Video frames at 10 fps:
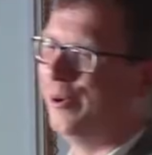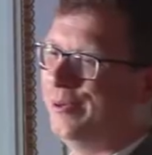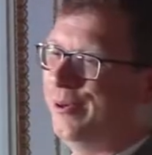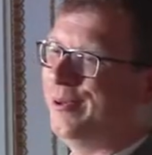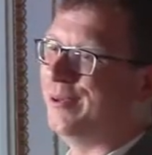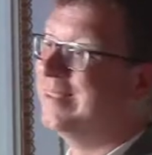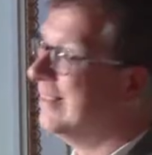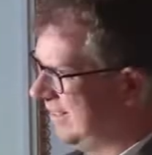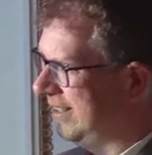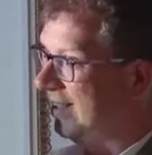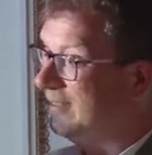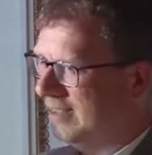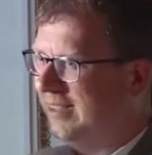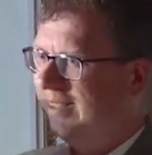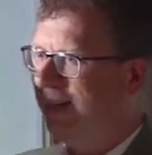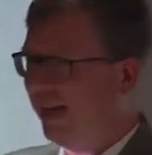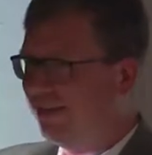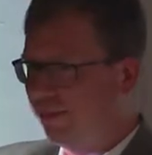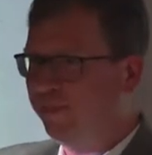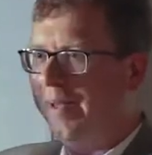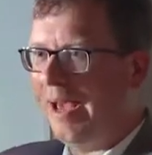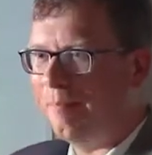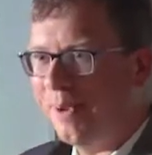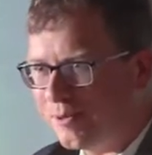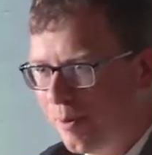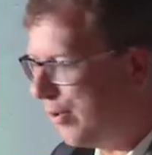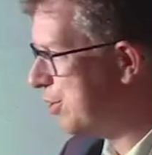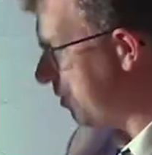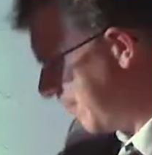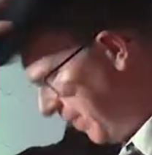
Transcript: Oh, yeah and, and better impressions.